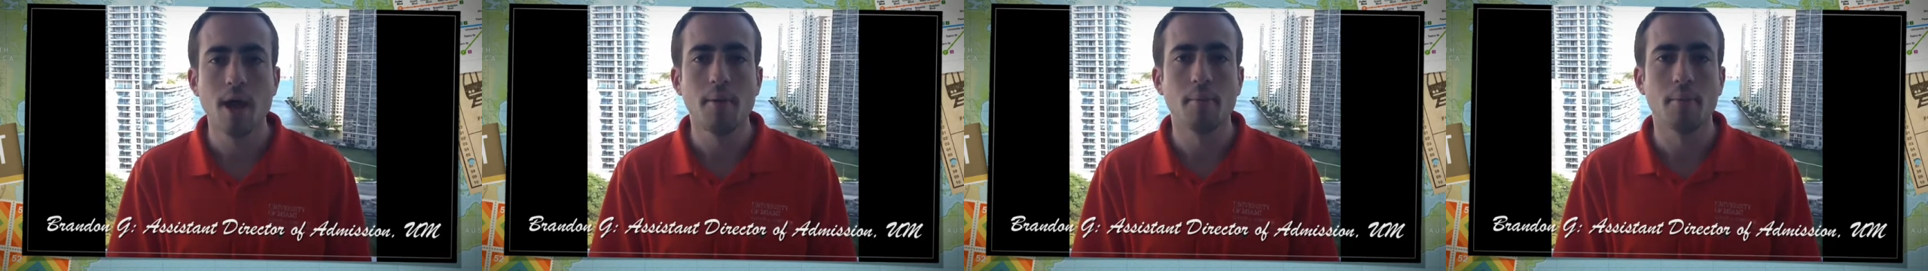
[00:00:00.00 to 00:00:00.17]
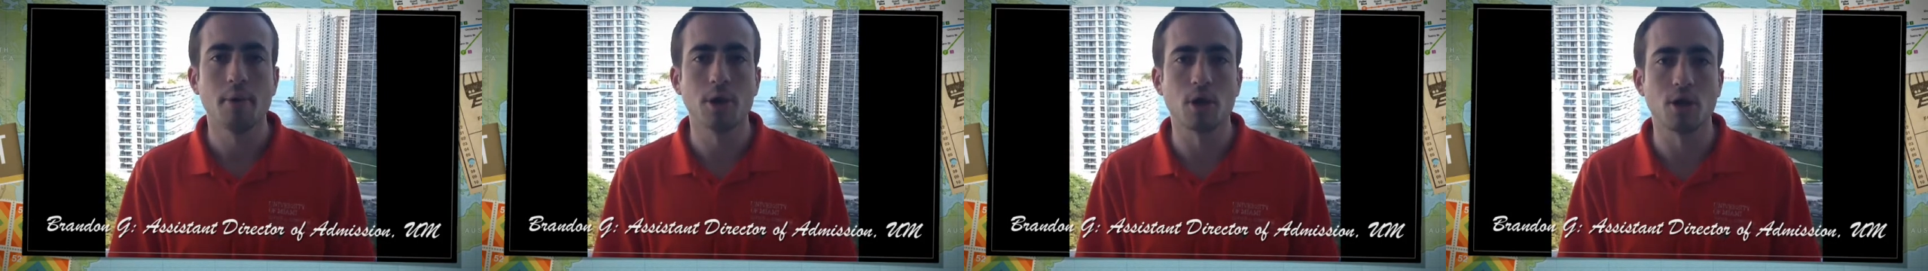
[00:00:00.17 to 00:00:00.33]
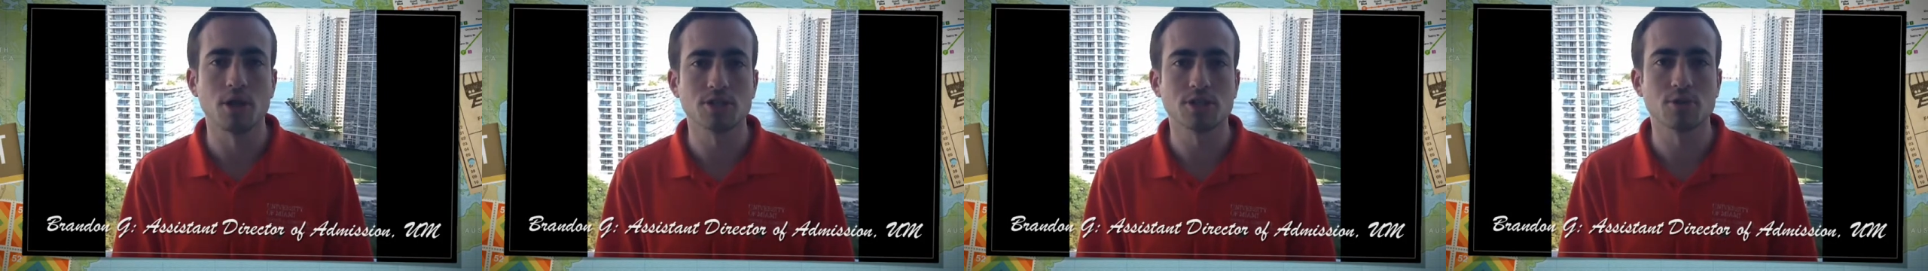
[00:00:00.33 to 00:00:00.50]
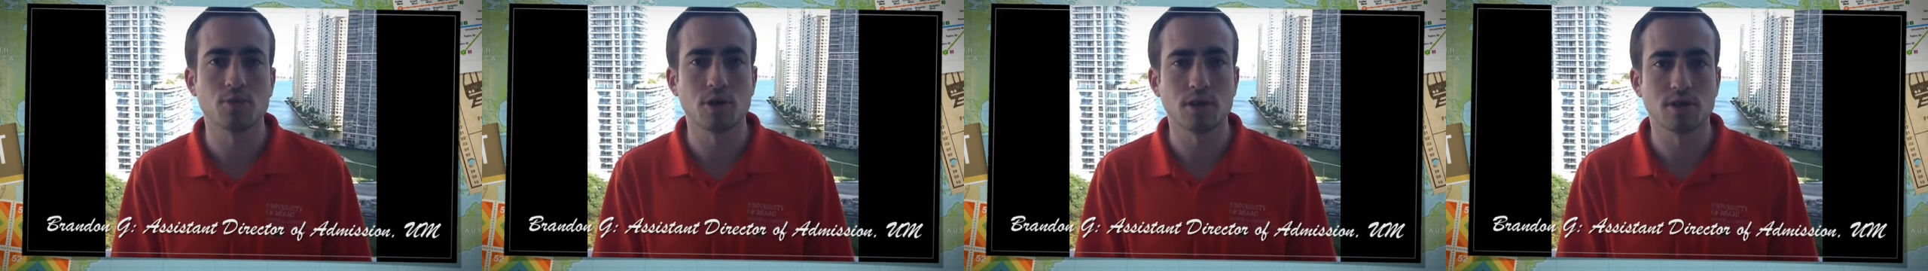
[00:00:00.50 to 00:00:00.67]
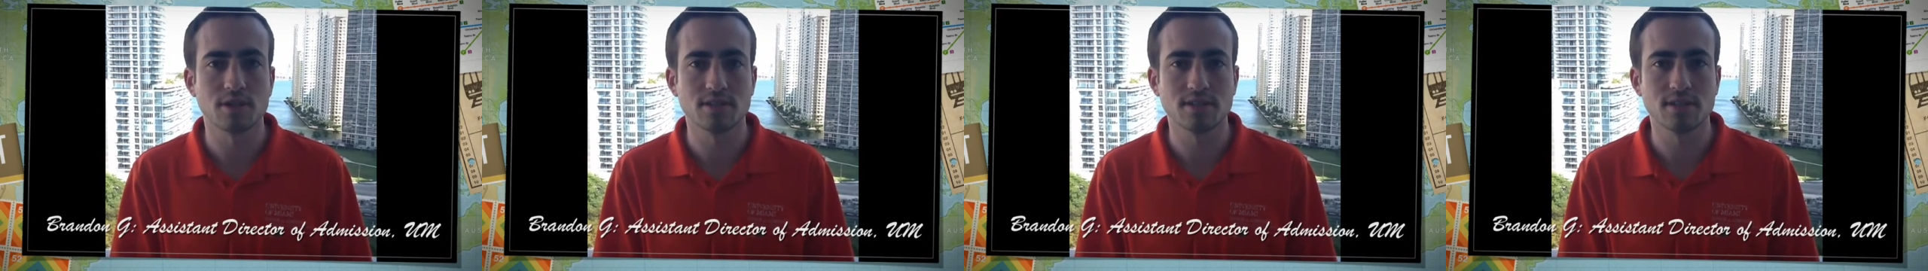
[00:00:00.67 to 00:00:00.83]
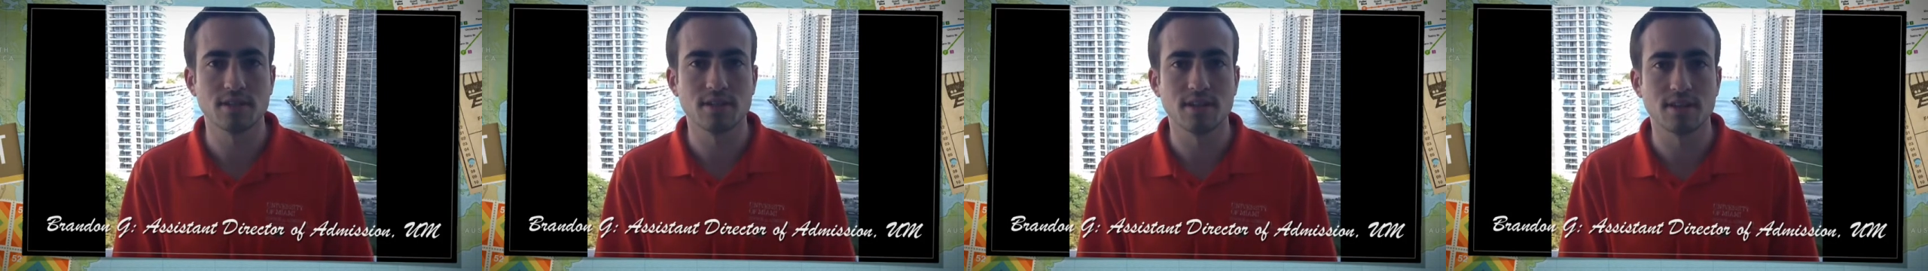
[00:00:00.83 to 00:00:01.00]
We also want
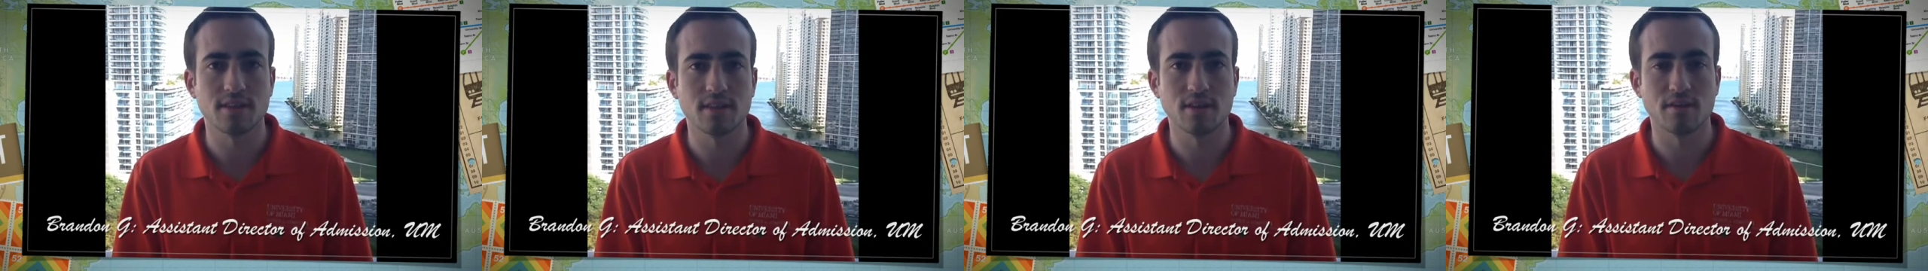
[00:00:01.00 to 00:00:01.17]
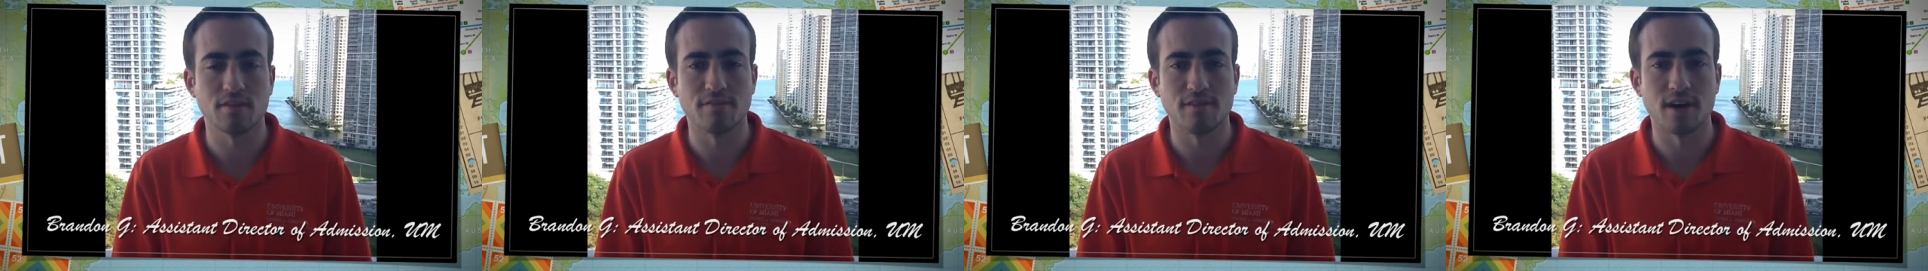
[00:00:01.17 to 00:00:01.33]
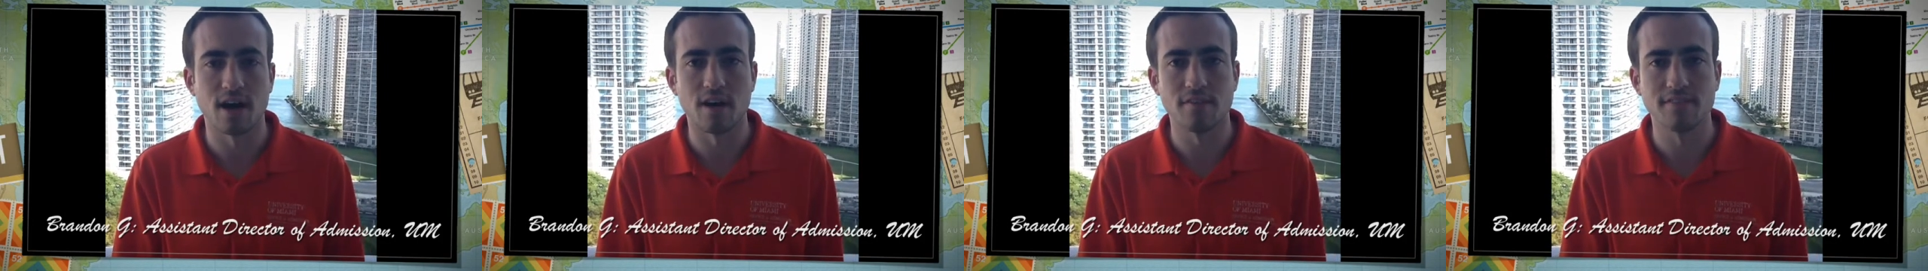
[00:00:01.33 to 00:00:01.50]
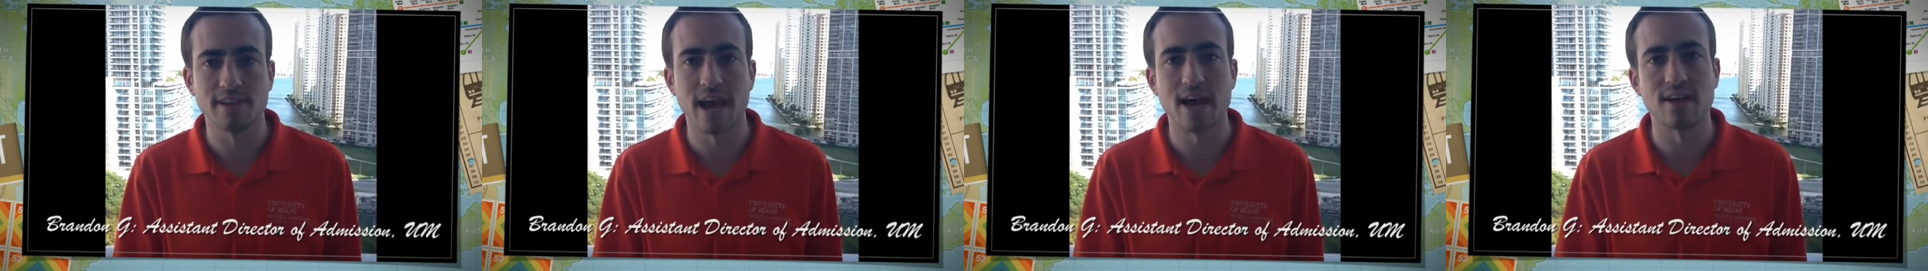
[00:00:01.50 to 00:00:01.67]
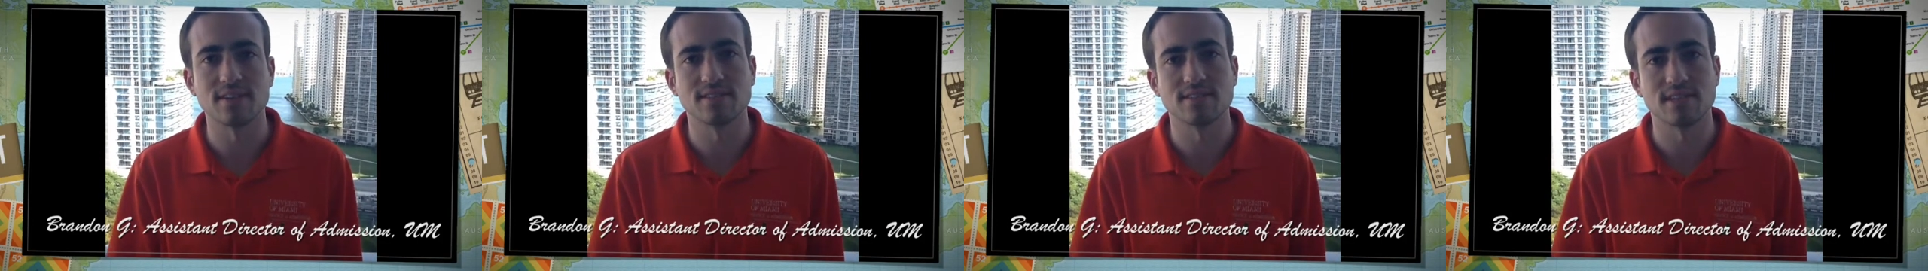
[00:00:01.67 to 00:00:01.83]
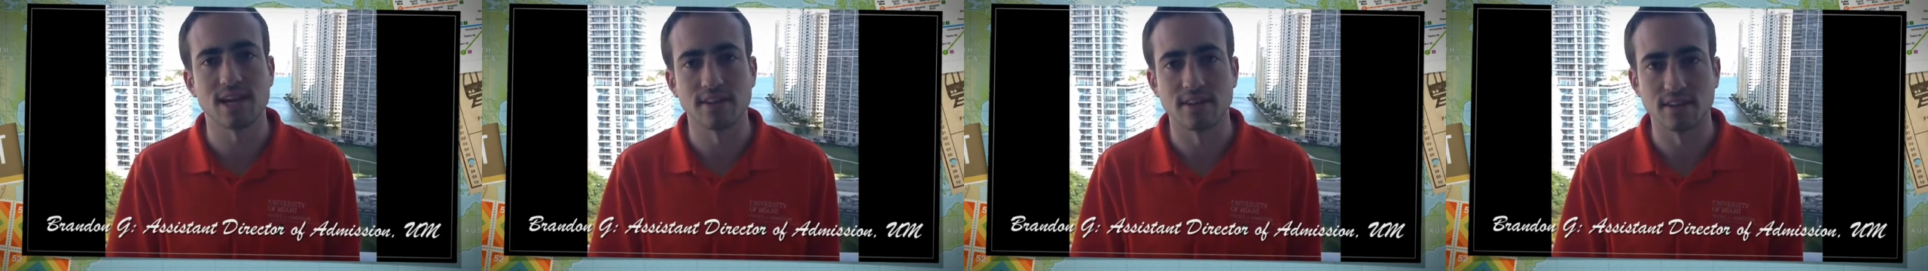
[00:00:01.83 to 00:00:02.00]
to see that they're involved
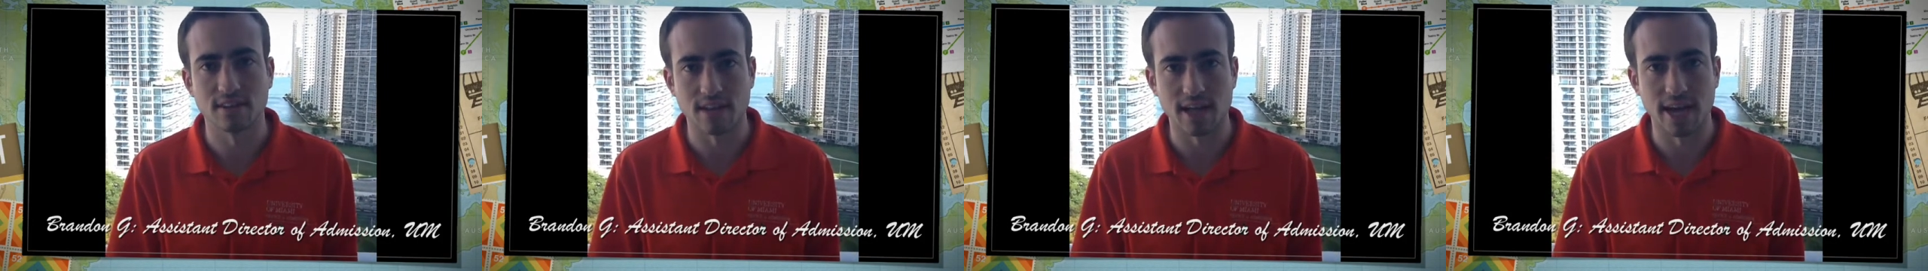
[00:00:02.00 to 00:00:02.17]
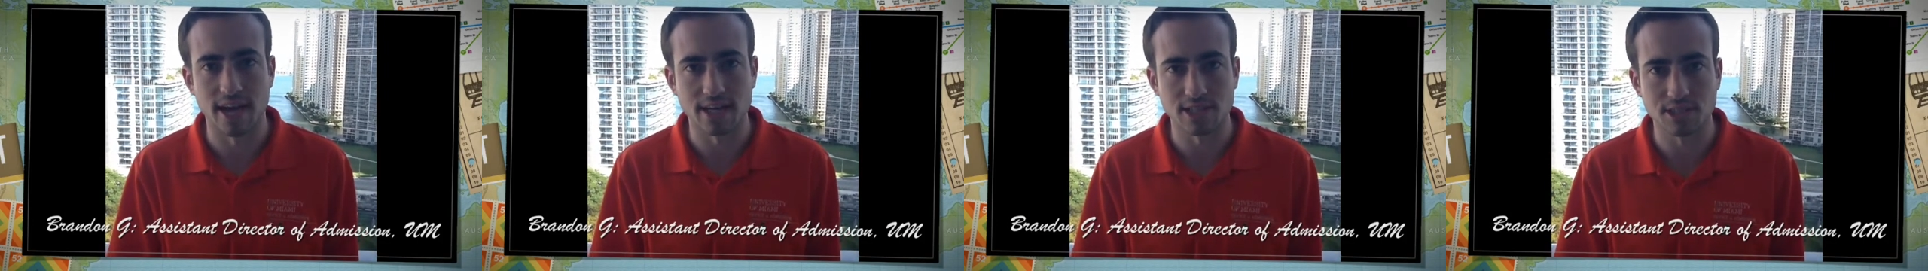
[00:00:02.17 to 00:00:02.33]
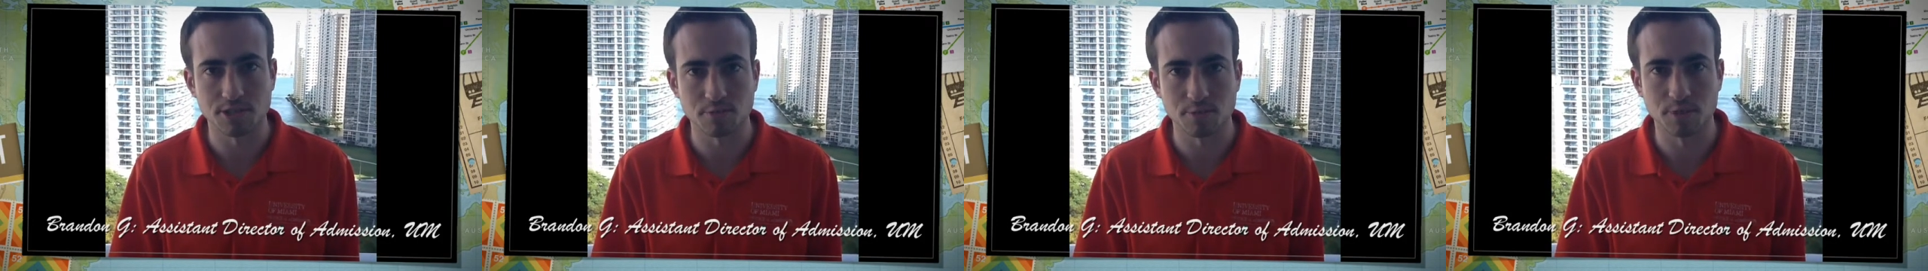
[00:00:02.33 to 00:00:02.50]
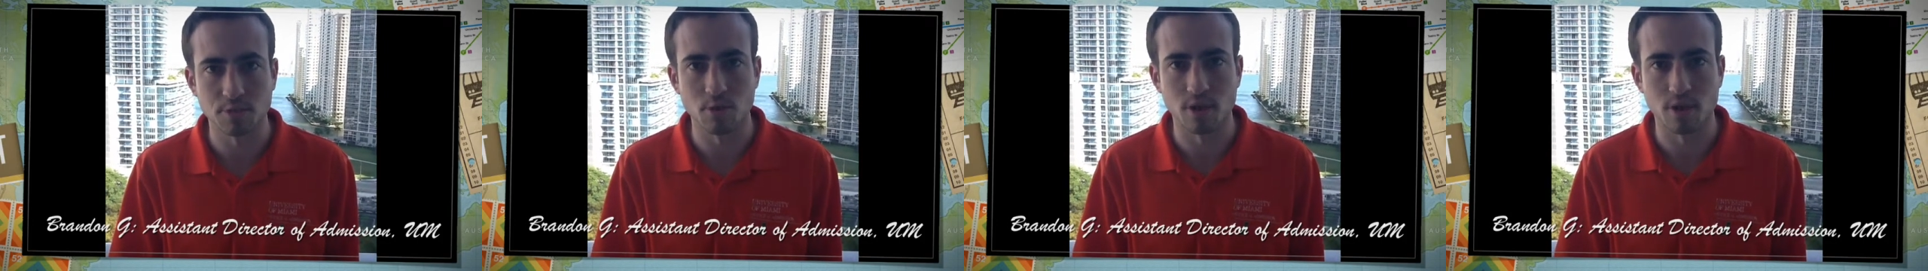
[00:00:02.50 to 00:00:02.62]
outside the classroom.